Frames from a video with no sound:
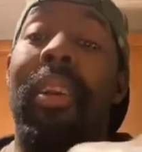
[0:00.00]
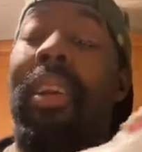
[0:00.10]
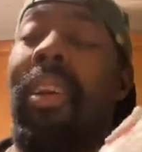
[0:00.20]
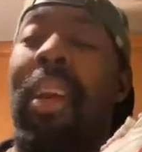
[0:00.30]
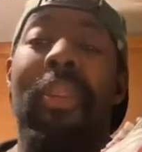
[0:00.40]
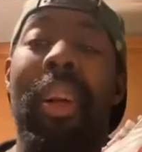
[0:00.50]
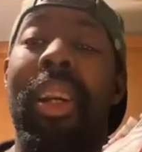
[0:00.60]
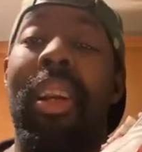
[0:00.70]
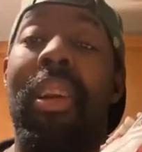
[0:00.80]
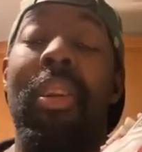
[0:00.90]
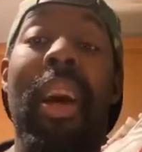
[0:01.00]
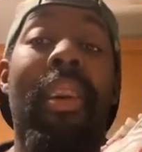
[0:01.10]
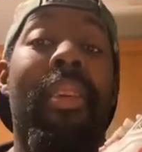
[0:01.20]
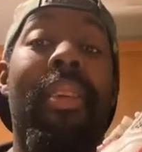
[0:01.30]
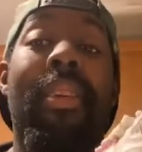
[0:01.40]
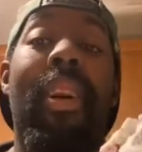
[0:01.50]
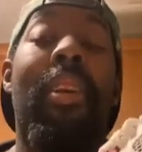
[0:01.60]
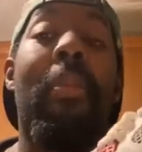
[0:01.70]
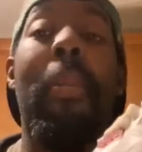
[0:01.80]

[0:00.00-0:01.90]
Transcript: They released in 2006,